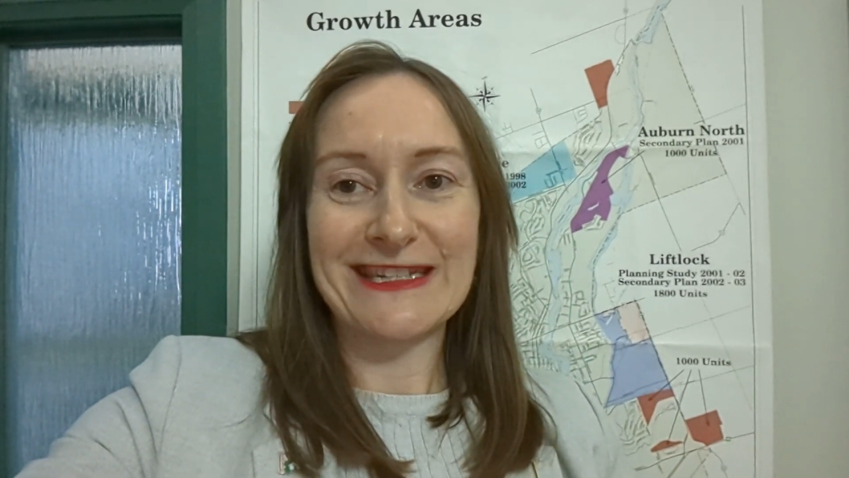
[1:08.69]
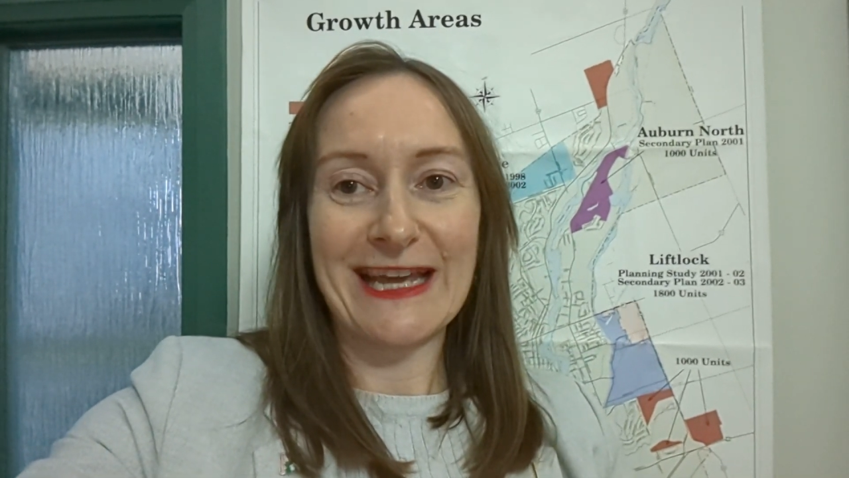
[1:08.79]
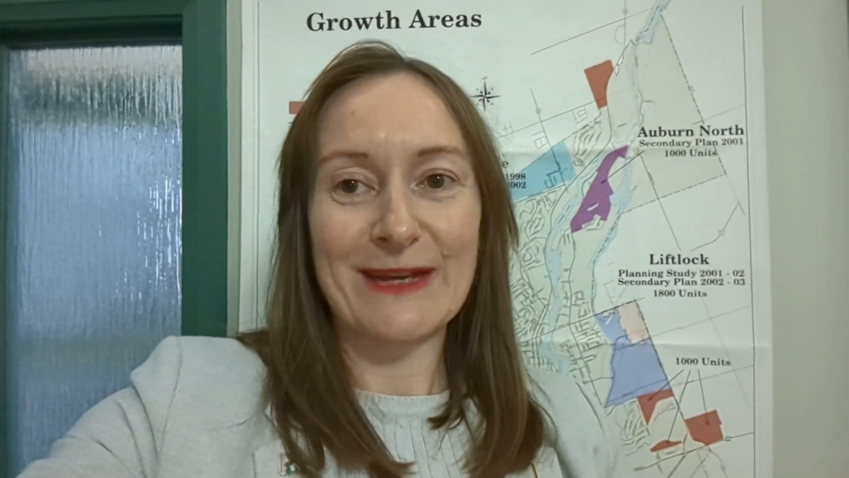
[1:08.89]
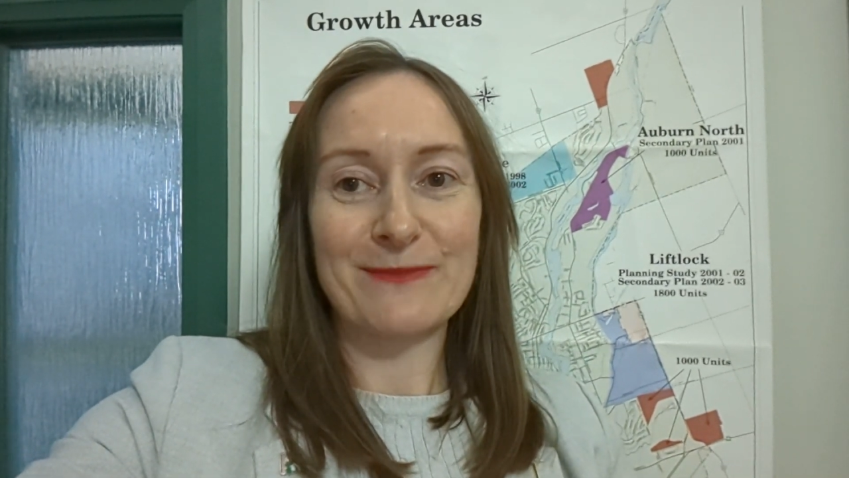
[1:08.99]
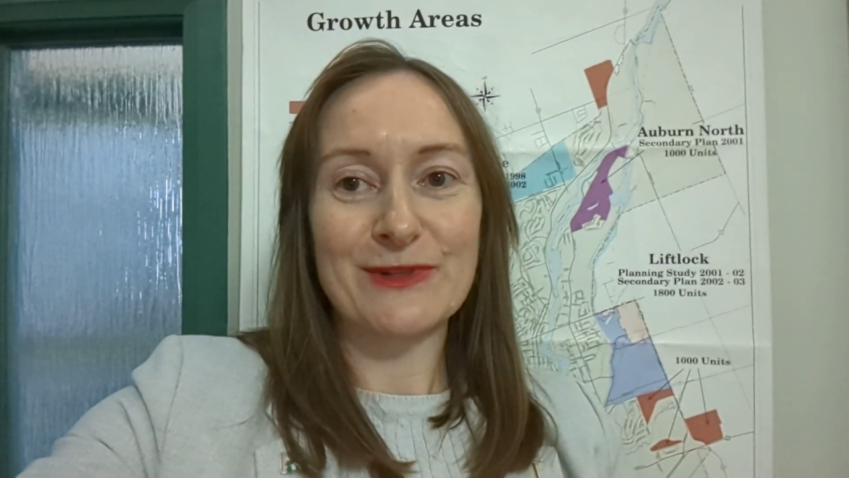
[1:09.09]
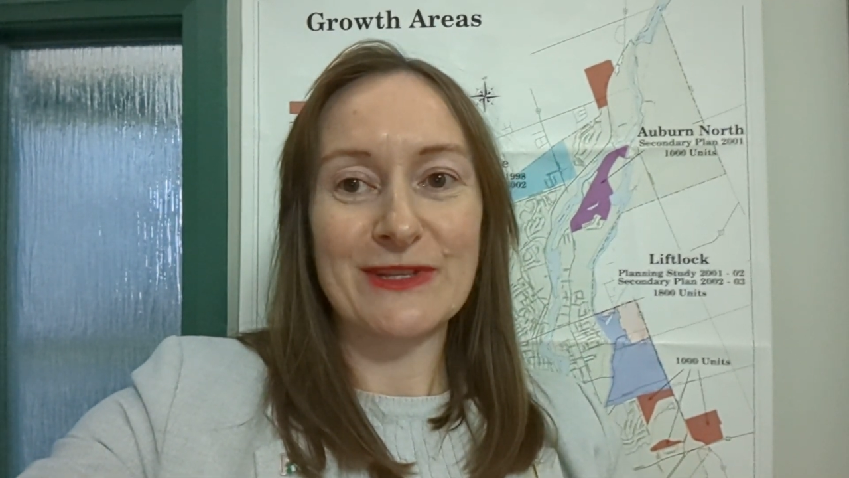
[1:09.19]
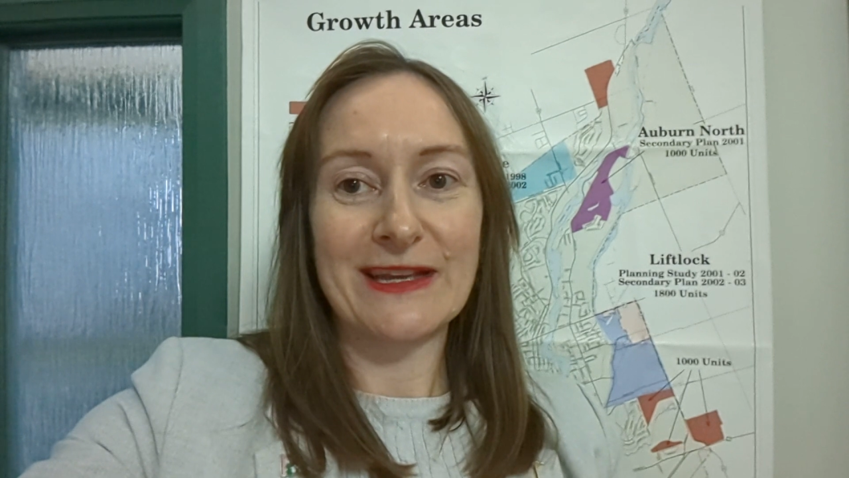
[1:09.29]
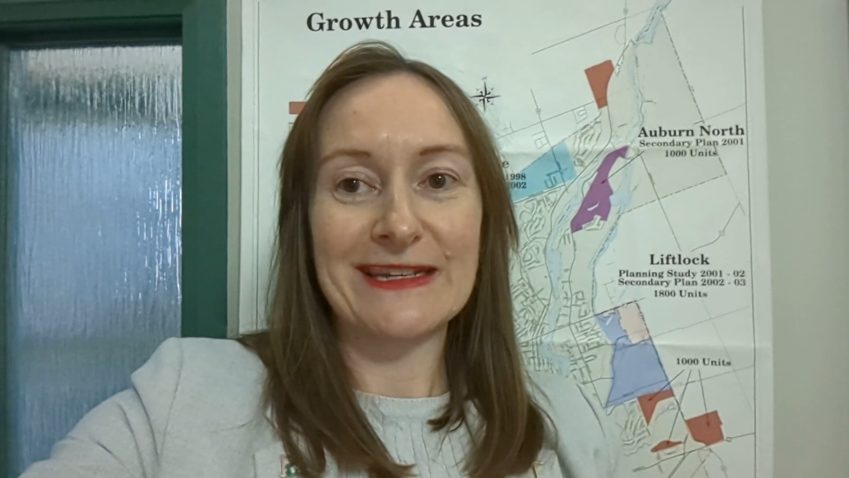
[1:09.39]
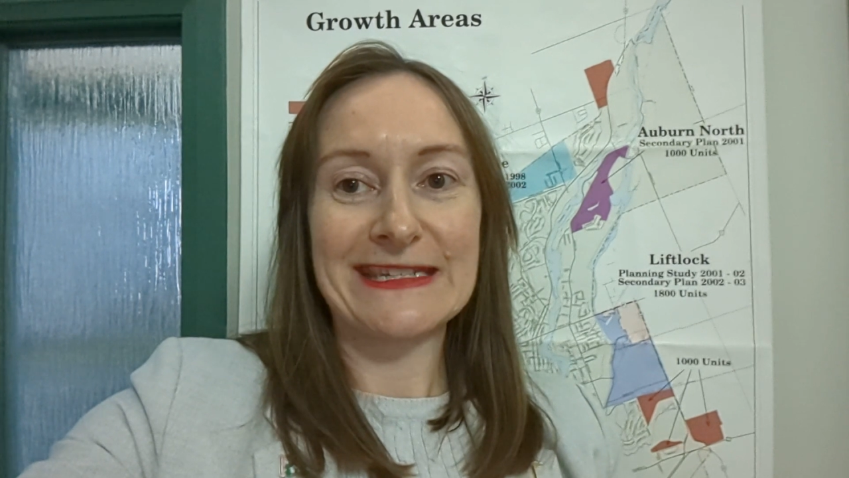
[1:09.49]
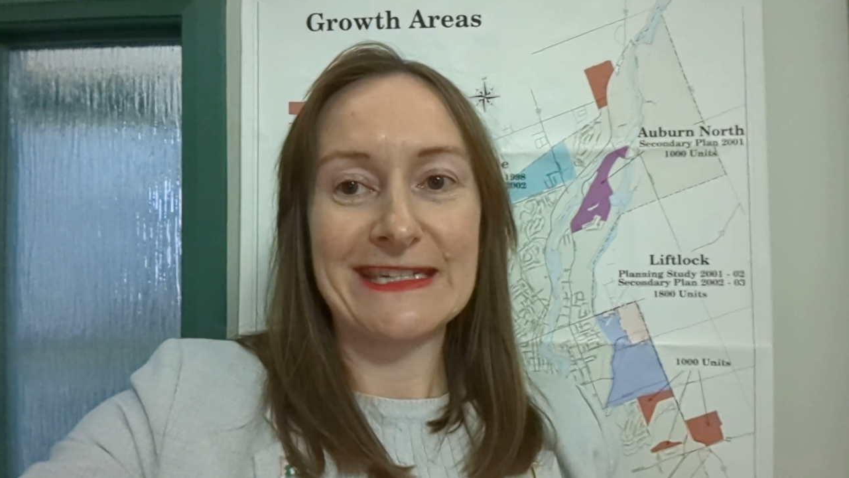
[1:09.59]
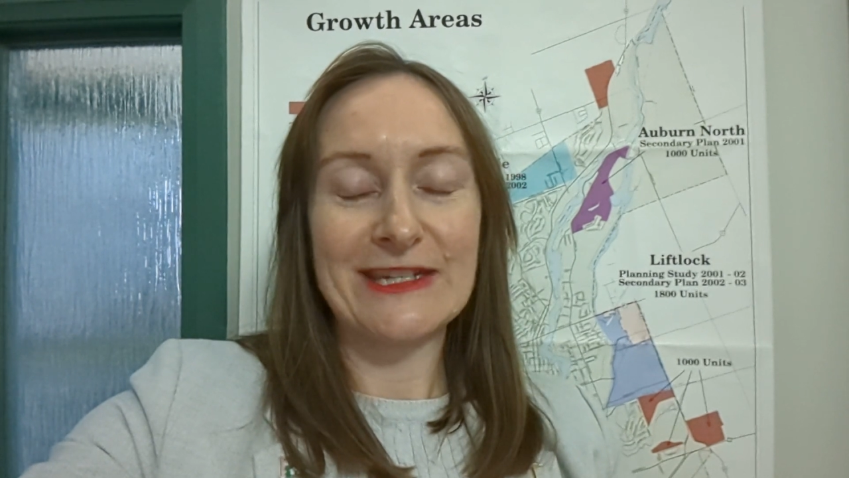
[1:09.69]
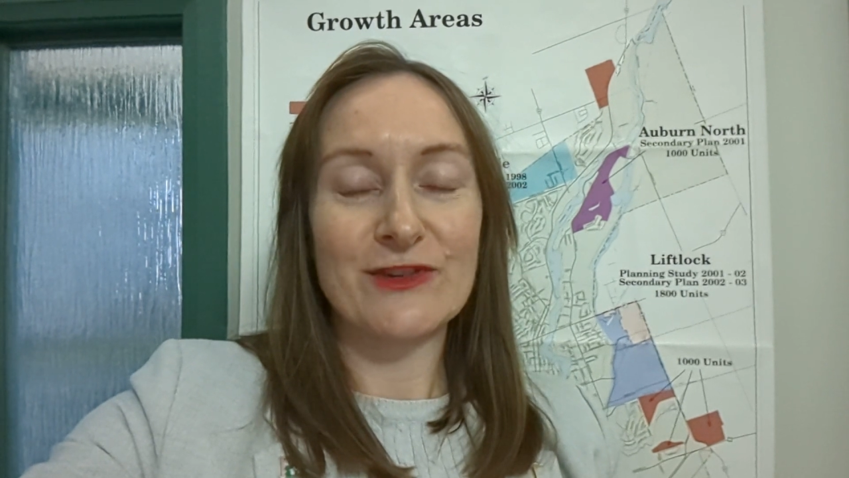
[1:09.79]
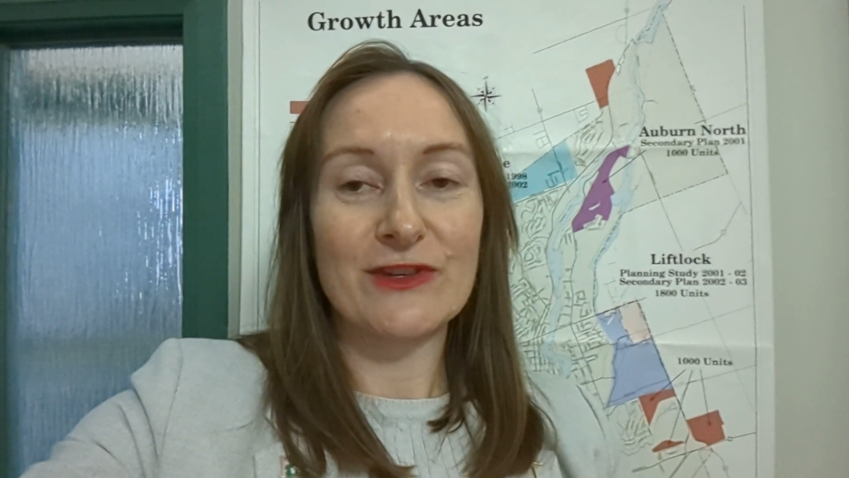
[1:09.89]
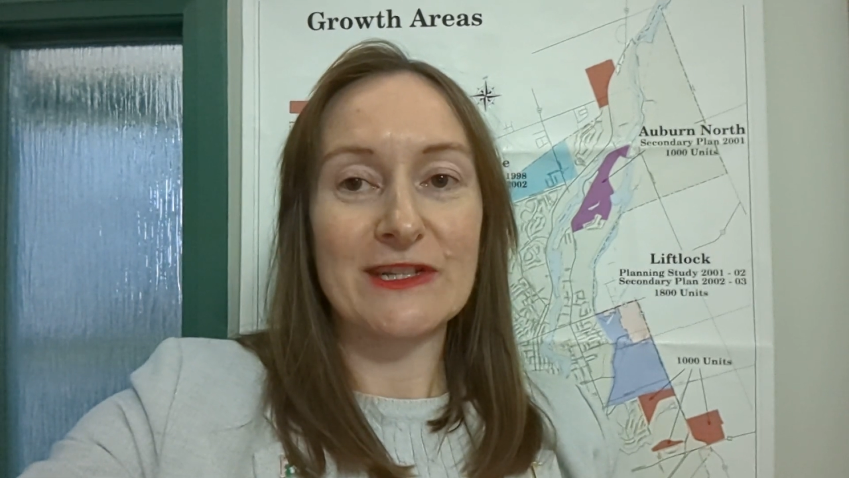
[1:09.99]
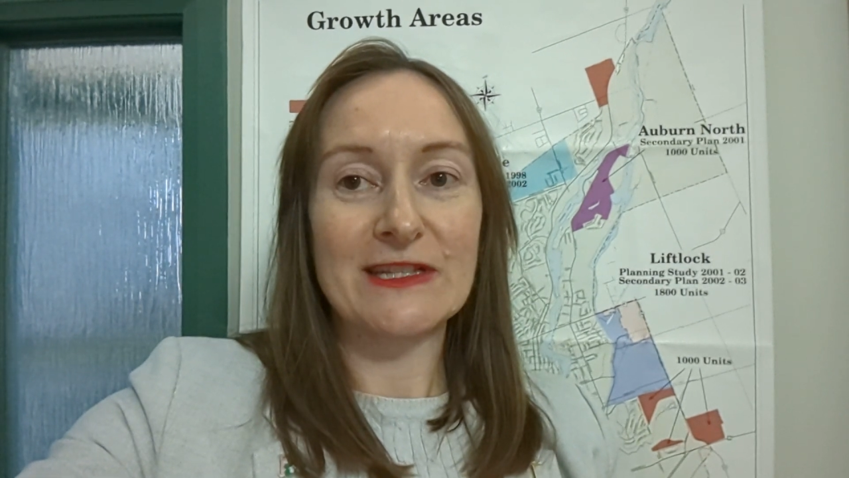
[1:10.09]
10%
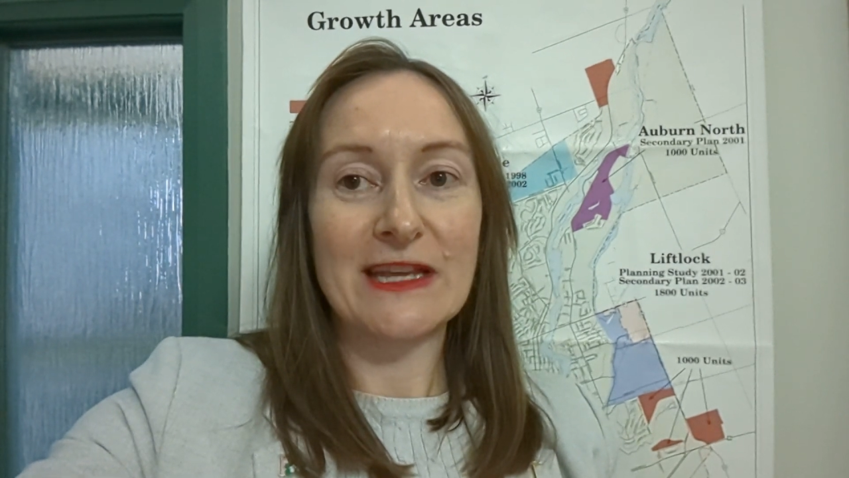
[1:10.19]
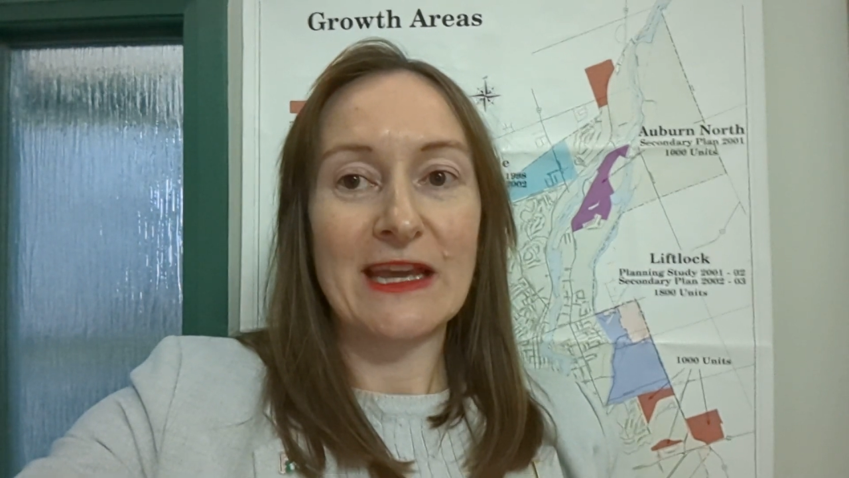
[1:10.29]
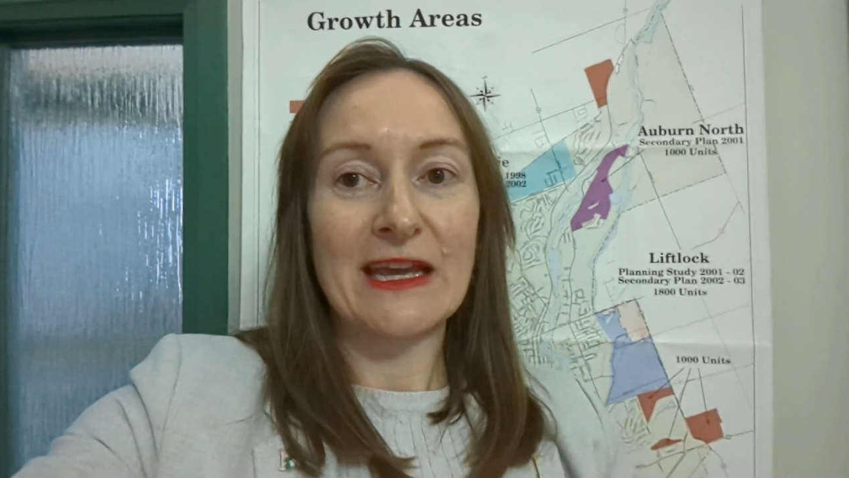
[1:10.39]
decrease